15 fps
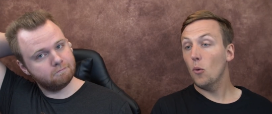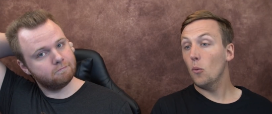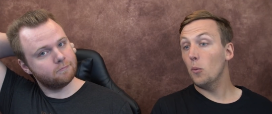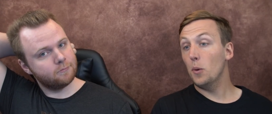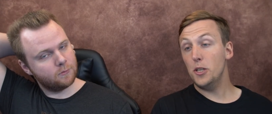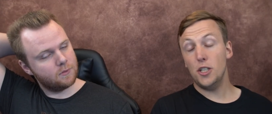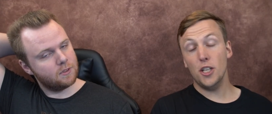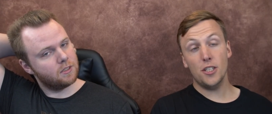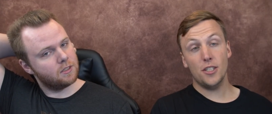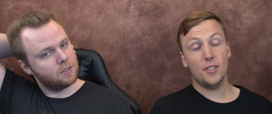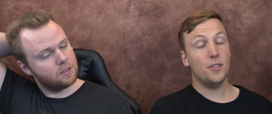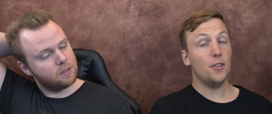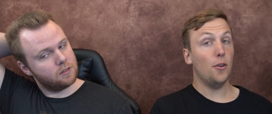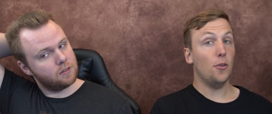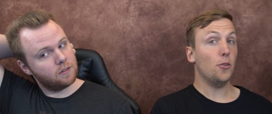Speaker 1: Which
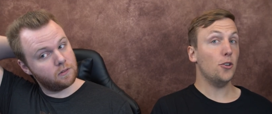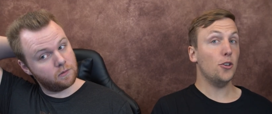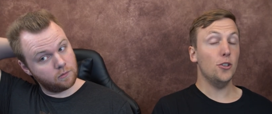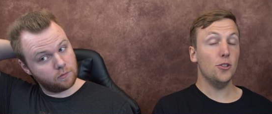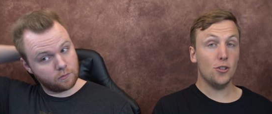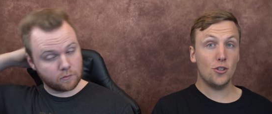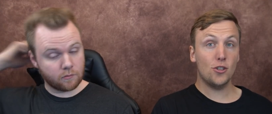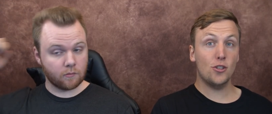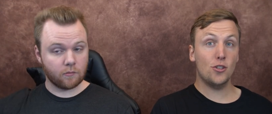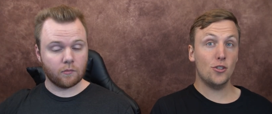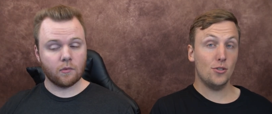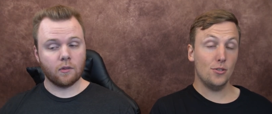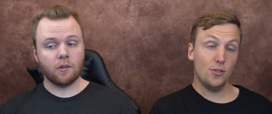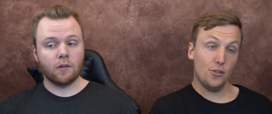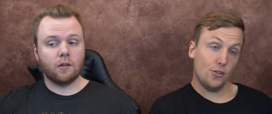is
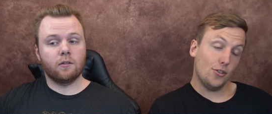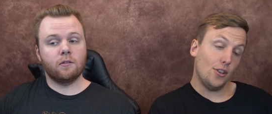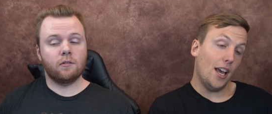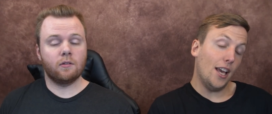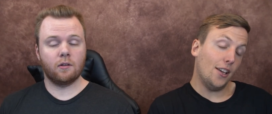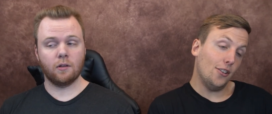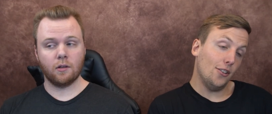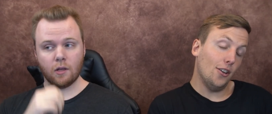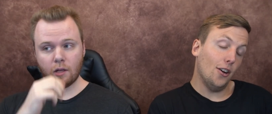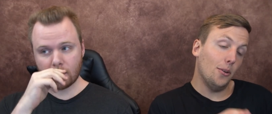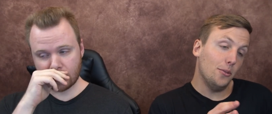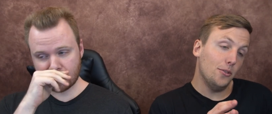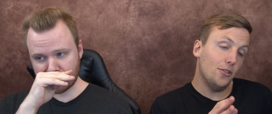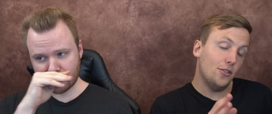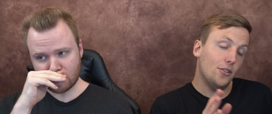
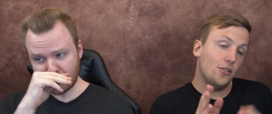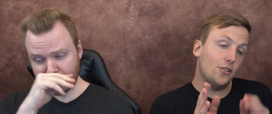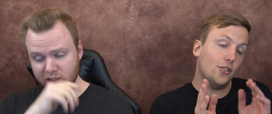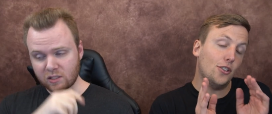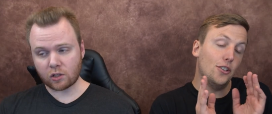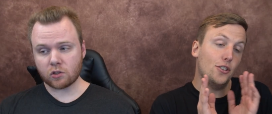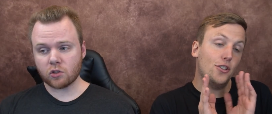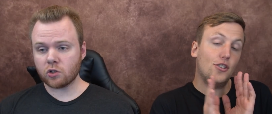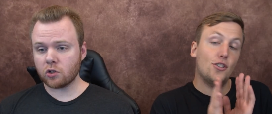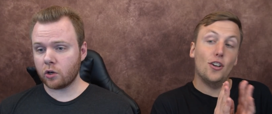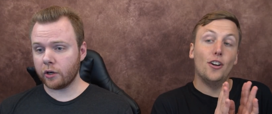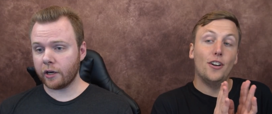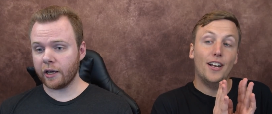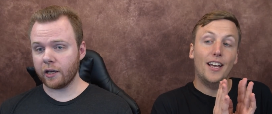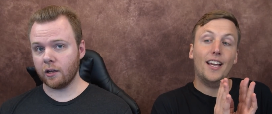
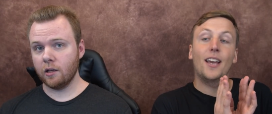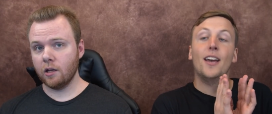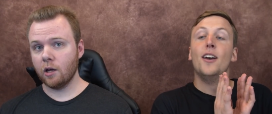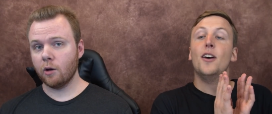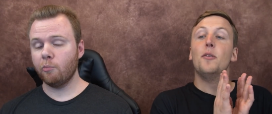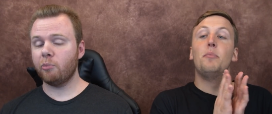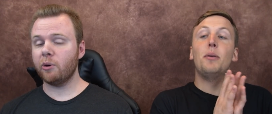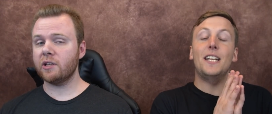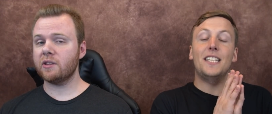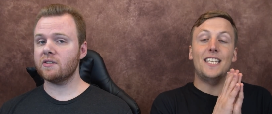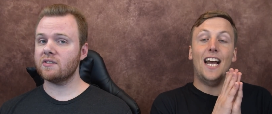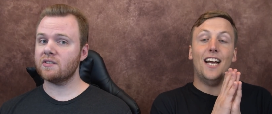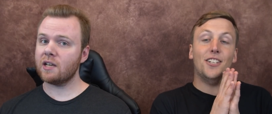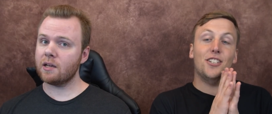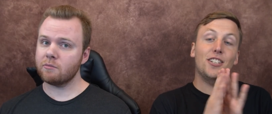concerning, but at the
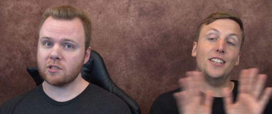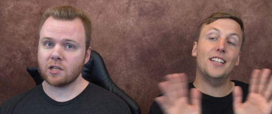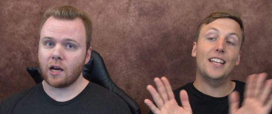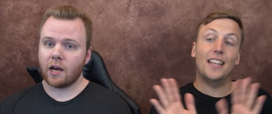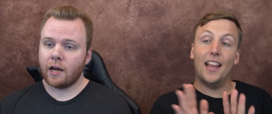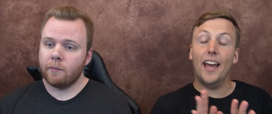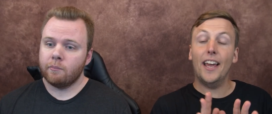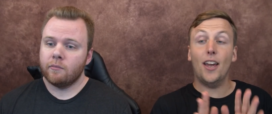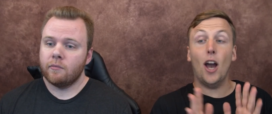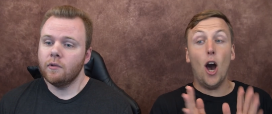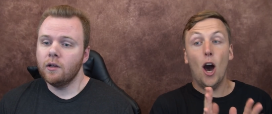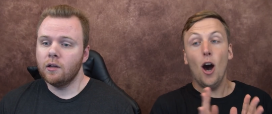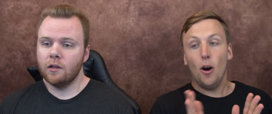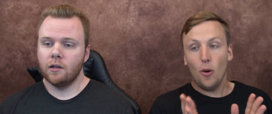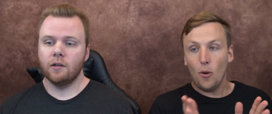same time, like,
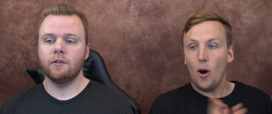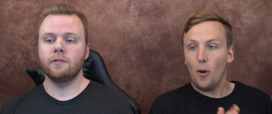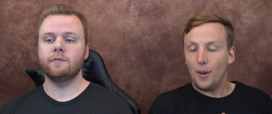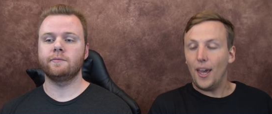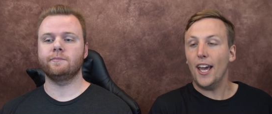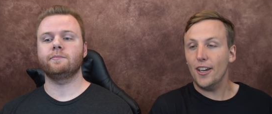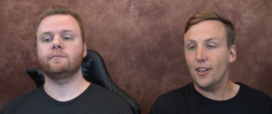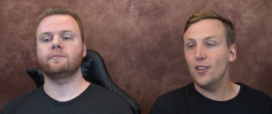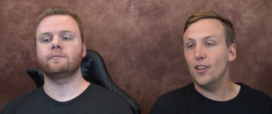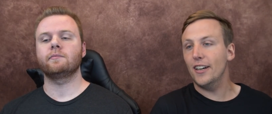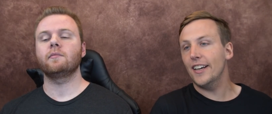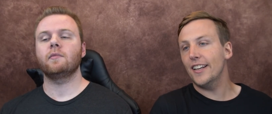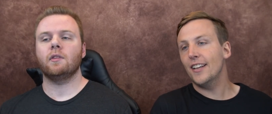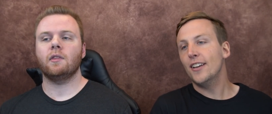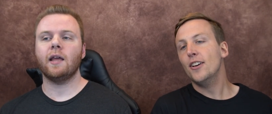oh, okay,
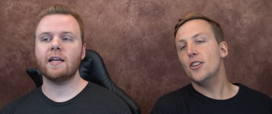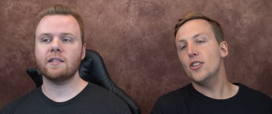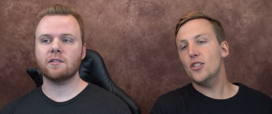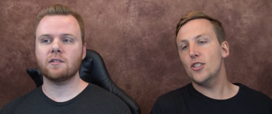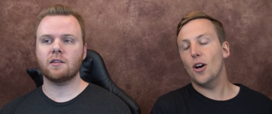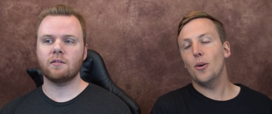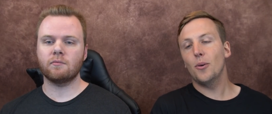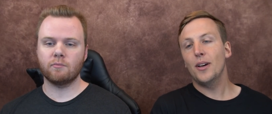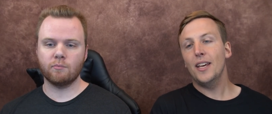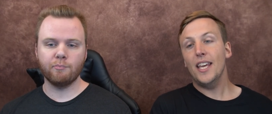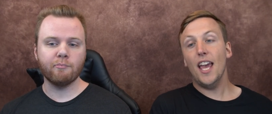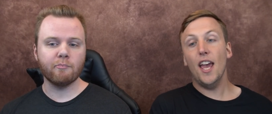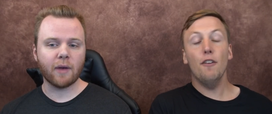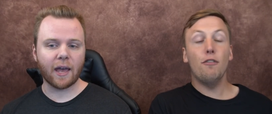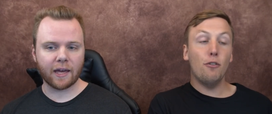good. That's so
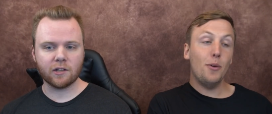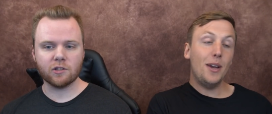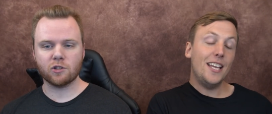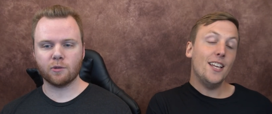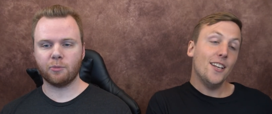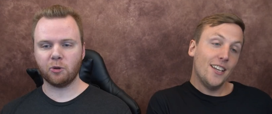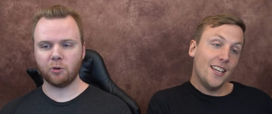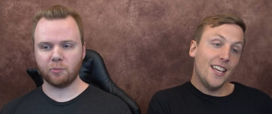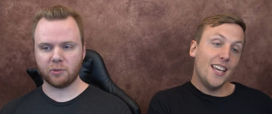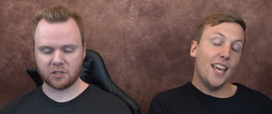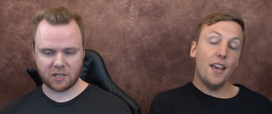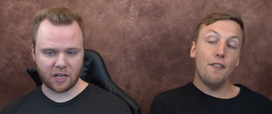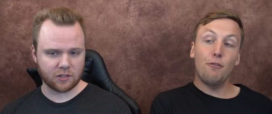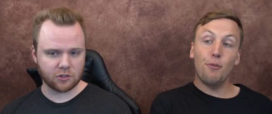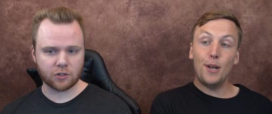manageable,
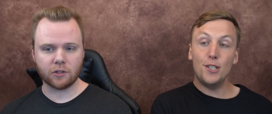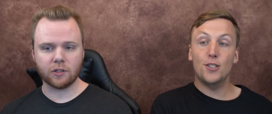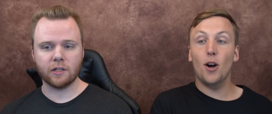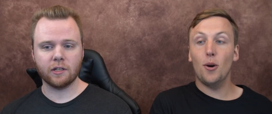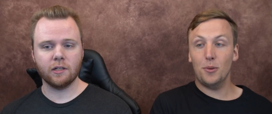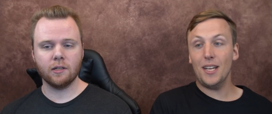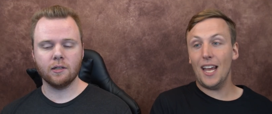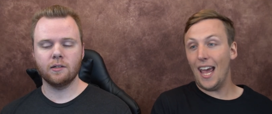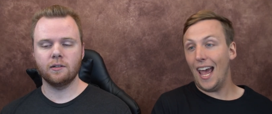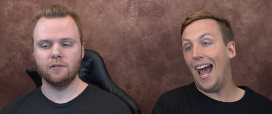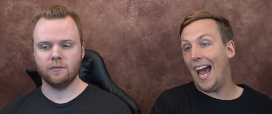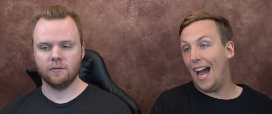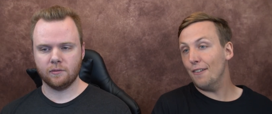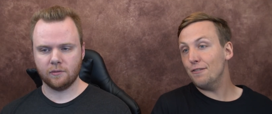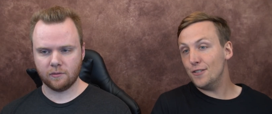potentially. If we don't
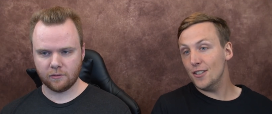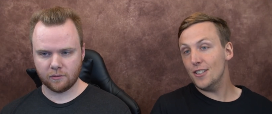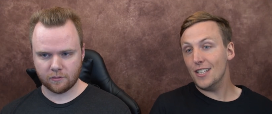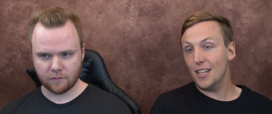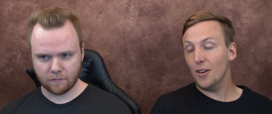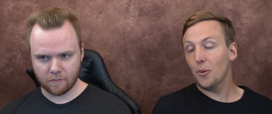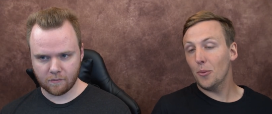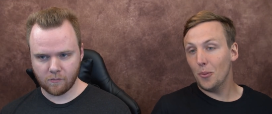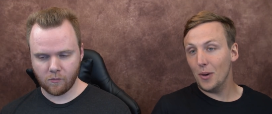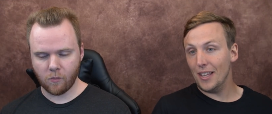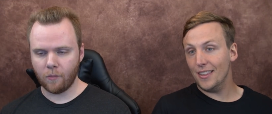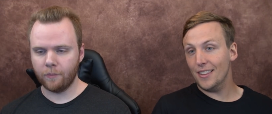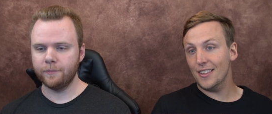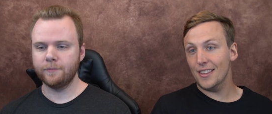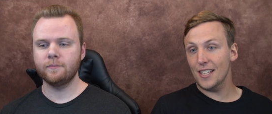have to deal
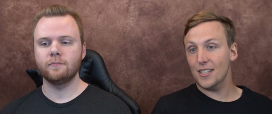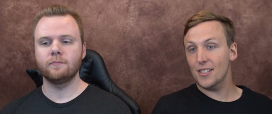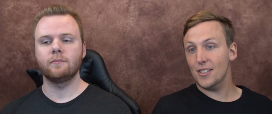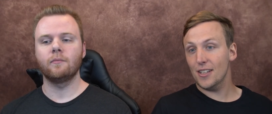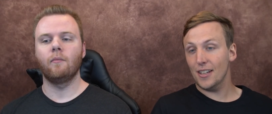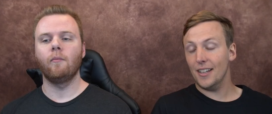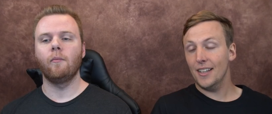with this